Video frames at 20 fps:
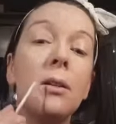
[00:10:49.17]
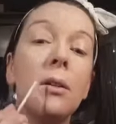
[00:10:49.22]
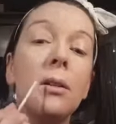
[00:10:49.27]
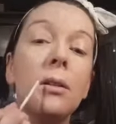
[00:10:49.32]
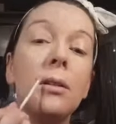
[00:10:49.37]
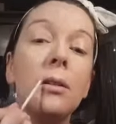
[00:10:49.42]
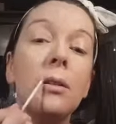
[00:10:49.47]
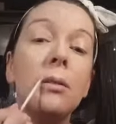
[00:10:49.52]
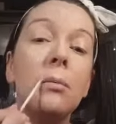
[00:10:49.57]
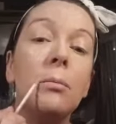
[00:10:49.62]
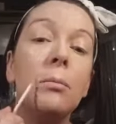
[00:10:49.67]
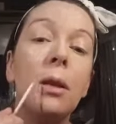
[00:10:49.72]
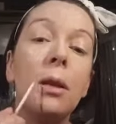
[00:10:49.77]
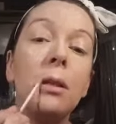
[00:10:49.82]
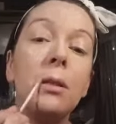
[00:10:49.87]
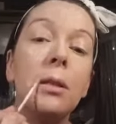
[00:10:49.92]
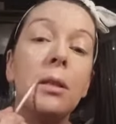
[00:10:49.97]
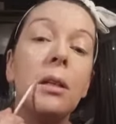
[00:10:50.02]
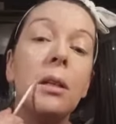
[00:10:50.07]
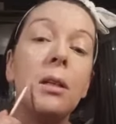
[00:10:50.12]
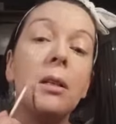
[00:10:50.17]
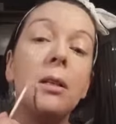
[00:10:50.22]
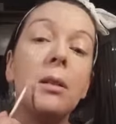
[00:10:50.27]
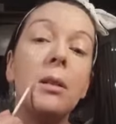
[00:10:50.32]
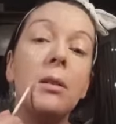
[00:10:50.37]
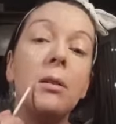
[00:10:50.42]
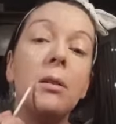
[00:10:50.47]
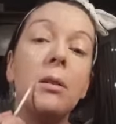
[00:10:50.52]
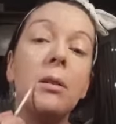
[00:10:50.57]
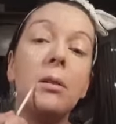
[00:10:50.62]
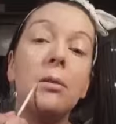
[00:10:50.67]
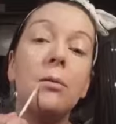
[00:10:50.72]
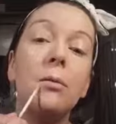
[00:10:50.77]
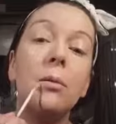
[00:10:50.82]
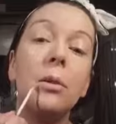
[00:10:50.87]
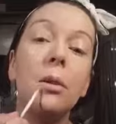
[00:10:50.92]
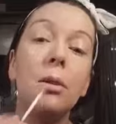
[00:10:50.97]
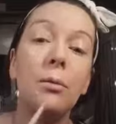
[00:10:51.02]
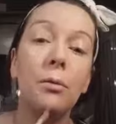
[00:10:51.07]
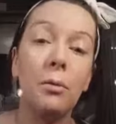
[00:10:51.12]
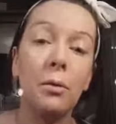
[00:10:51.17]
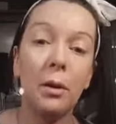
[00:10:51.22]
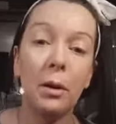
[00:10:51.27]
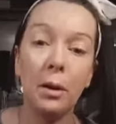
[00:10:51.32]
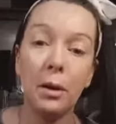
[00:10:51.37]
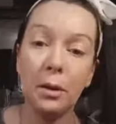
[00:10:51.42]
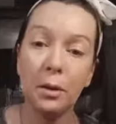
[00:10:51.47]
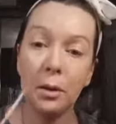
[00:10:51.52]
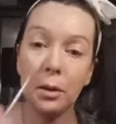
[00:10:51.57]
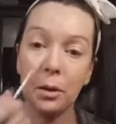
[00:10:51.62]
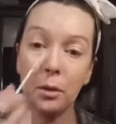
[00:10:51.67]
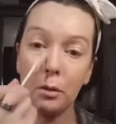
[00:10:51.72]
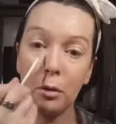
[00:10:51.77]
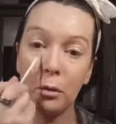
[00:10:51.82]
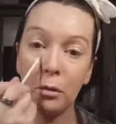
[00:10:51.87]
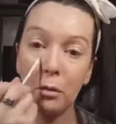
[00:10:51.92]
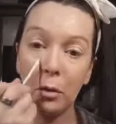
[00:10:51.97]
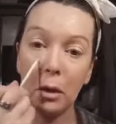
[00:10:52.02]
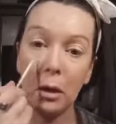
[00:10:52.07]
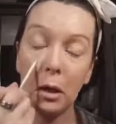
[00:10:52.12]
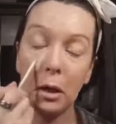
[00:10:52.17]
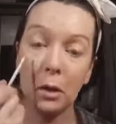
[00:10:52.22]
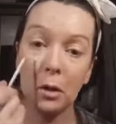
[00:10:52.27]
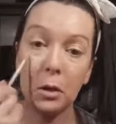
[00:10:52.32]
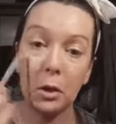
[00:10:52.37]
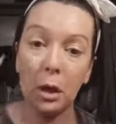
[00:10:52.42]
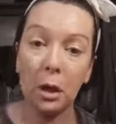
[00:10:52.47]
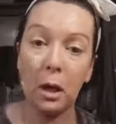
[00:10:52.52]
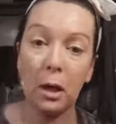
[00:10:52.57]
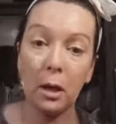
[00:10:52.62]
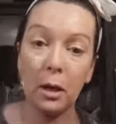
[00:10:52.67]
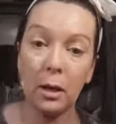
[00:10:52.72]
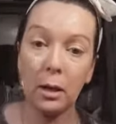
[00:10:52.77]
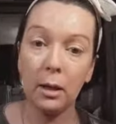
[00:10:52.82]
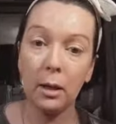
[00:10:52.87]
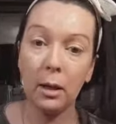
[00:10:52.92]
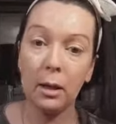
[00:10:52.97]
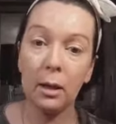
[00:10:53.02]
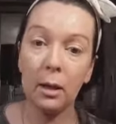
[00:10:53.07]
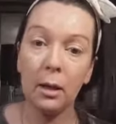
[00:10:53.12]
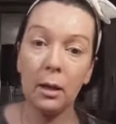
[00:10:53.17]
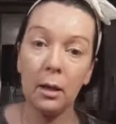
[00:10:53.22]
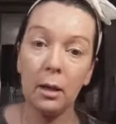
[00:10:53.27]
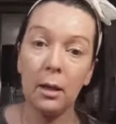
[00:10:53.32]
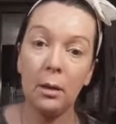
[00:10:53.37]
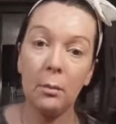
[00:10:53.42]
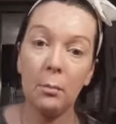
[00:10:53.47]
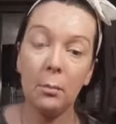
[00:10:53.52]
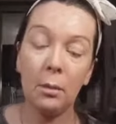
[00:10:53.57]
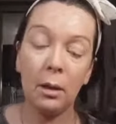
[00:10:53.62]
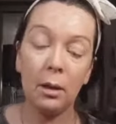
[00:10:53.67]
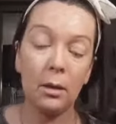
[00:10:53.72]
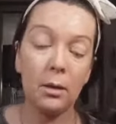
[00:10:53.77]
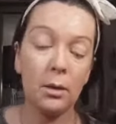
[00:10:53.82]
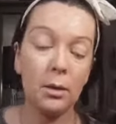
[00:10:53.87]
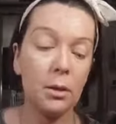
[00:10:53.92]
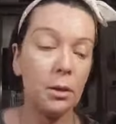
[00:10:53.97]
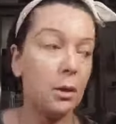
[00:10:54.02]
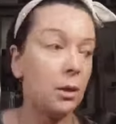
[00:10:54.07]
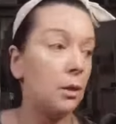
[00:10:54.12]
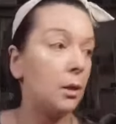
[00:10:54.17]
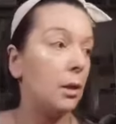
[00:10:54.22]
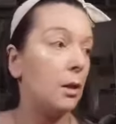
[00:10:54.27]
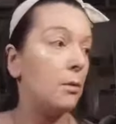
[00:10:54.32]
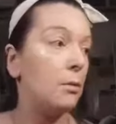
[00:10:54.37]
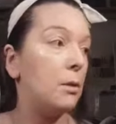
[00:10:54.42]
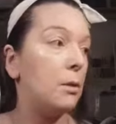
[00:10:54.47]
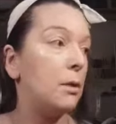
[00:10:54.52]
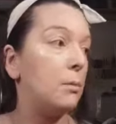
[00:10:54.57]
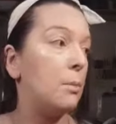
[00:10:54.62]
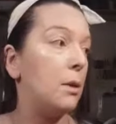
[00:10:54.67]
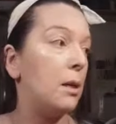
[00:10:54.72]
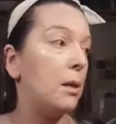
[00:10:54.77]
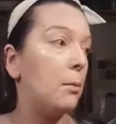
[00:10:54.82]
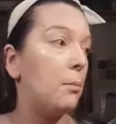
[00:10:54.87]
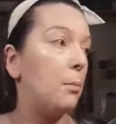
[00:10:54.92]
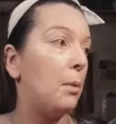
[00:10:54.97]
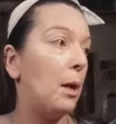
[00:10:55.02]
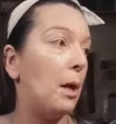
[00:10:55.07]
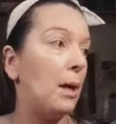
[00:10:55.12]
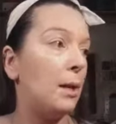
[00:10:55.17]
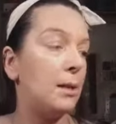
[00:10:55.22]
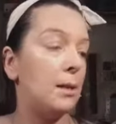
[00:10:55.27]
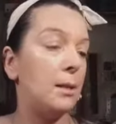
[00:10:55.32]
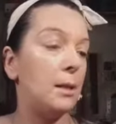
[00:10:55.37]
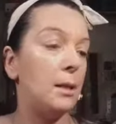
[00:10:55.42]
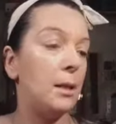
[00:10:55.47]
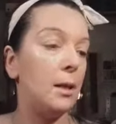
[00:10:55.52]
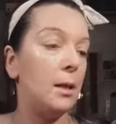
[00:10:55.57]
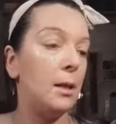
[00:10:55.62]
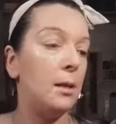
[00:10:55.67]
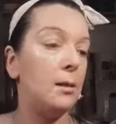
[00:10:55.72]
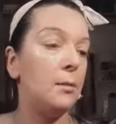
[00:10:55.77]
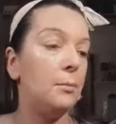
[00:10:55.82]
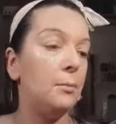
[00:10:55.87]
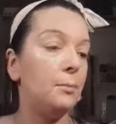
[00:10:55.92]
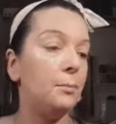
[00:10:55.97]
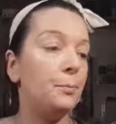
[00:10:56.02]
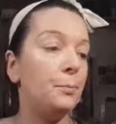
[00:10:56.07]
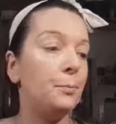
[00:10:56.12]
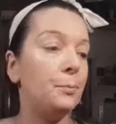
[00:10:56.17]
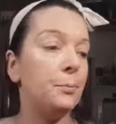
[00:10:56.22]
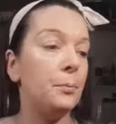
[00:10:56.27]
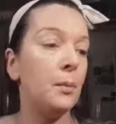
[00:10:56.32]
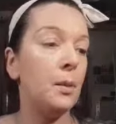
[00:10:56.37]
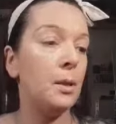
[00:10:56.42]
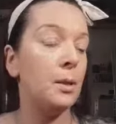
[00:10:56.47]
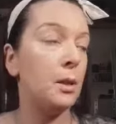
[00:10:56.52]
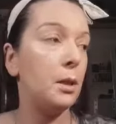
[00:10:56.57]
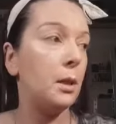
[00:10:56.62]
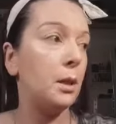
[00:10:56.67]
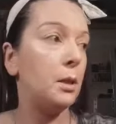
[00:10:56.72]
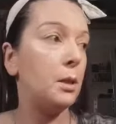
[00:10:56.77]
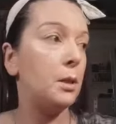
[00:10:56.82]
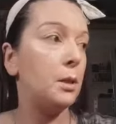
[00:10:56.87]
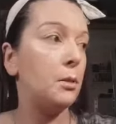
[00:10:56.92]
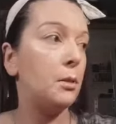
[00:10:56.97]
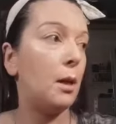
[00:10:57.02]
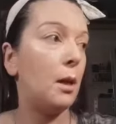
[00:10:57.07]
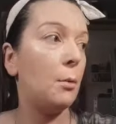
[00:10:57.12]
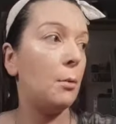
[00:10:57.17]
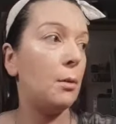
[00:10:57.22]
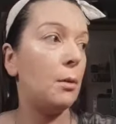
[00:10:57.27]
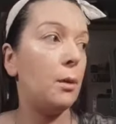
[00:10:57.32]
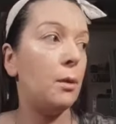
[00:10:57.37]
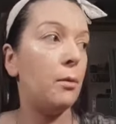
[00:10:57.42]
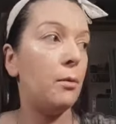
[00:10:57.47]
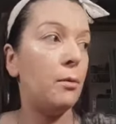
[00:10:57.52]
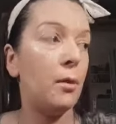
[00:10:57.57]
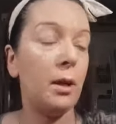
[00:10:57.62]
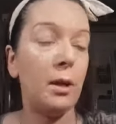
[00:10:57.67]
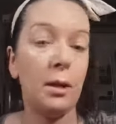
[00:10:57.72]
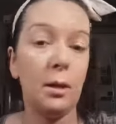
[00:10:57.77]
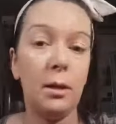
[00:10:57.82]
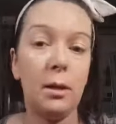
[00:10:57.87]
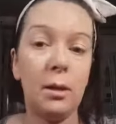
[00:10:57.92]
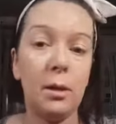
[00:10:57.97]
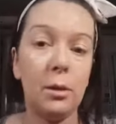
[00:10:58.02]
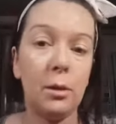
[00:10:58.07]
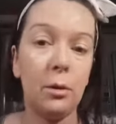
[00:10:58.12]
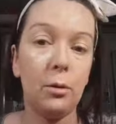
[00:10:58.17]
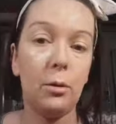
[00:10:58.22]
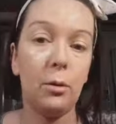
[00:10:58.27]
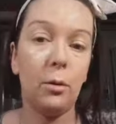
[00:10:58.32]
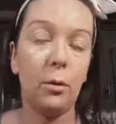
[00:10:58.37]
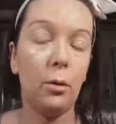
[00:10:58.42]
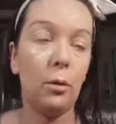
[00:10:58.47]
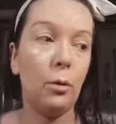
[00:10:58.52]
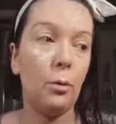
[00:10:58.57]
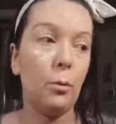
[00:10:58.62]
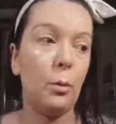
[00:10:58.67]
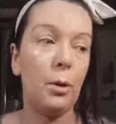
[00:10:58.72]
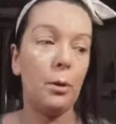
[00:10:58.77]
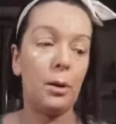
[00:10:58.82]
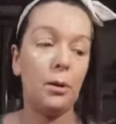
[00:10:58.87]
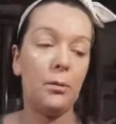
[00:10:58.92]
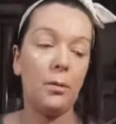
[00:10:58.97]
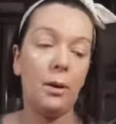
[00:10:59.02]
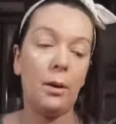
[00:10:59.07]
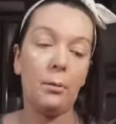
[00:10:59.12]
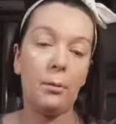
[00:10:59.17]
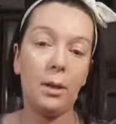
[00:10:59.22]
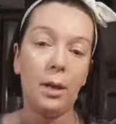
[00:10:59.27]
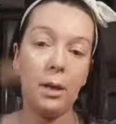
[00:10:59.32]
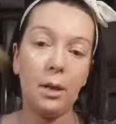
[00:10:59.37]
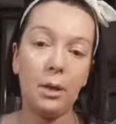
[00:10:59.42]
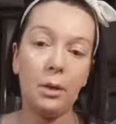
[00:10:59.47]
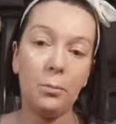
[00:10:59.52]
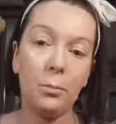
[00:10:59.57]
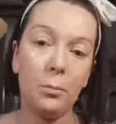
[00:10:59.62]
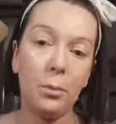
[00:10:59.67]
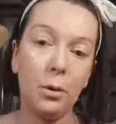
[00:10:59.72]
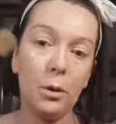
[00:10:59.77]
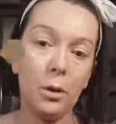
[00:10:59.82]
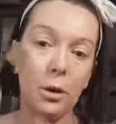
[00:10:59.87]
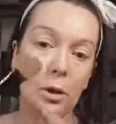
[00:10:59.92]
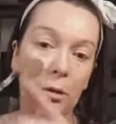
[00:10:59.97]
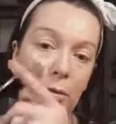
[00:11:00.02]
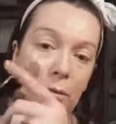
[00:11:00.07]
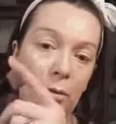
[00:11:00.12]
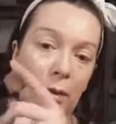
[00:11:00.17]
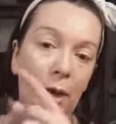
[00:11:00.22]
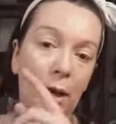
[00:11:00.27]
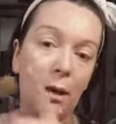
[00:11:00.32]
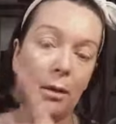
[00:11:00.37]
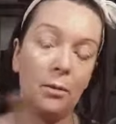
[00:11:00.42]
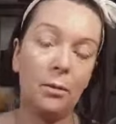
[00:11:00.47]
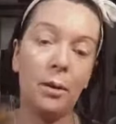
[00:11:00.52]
So it doesn't matter, you can do it as rough and as scruffy as you like, because you're going to be blending it in. So you can do that with your fingers or with a foundation brush, a flat